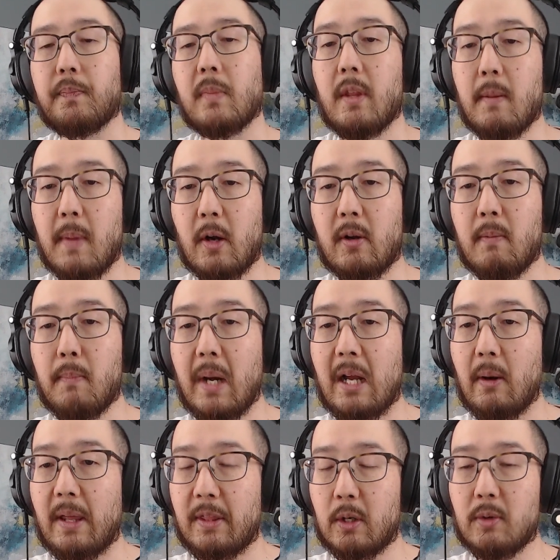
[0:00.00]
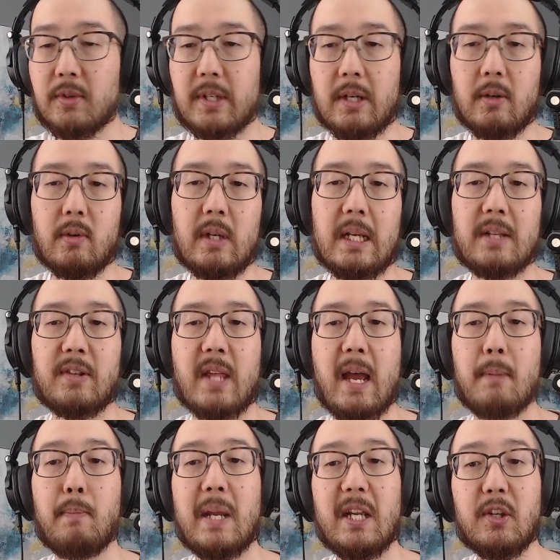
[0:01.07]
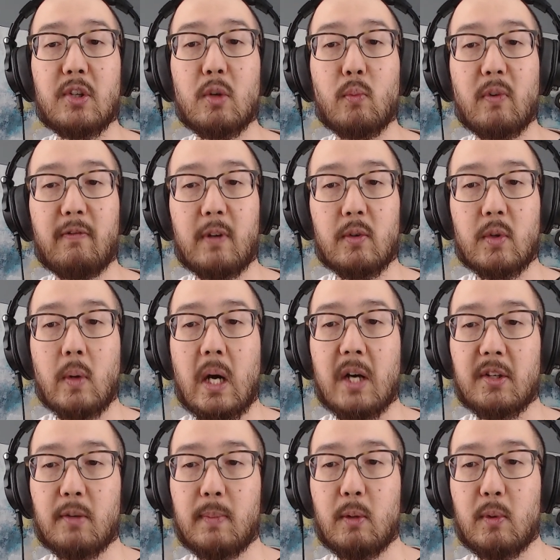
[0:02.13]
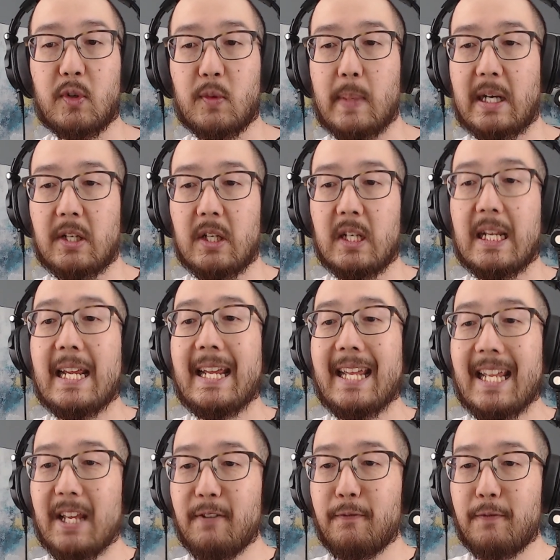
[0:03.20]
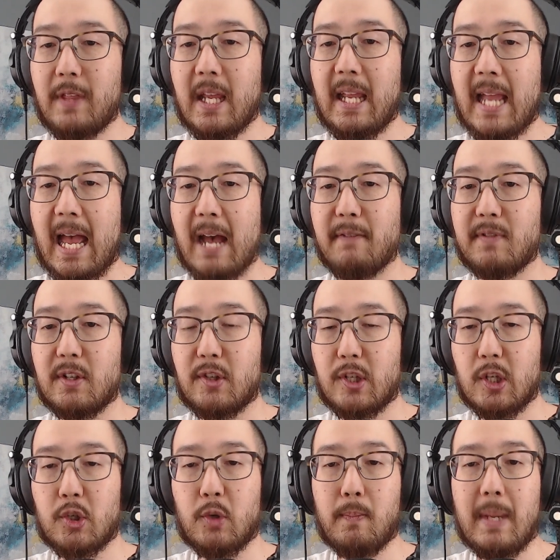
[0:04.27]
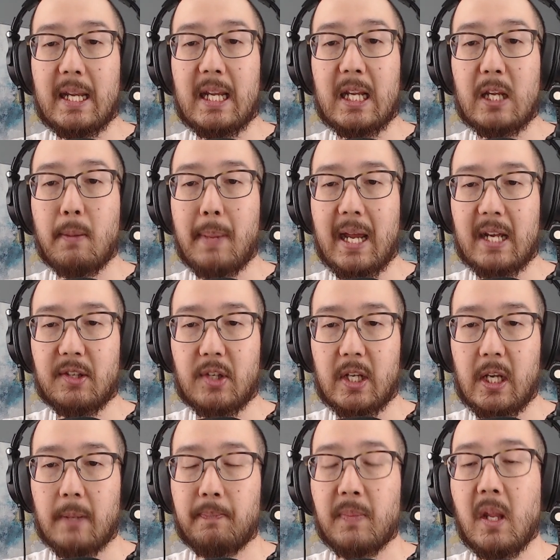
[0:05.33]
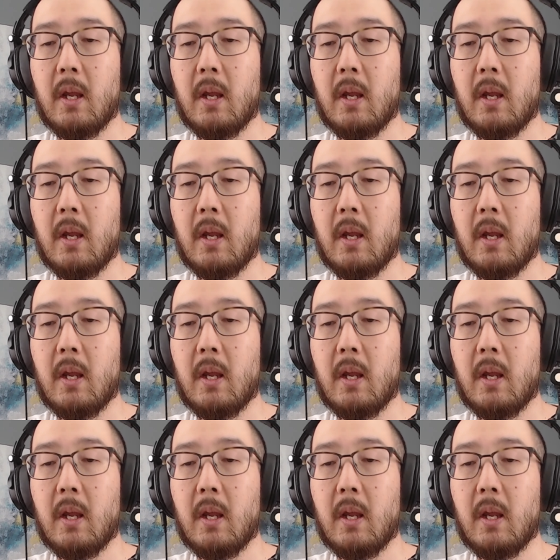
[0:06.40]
The American bioethical standard is that patient refusal ought to be respected if they have decision-making capacity.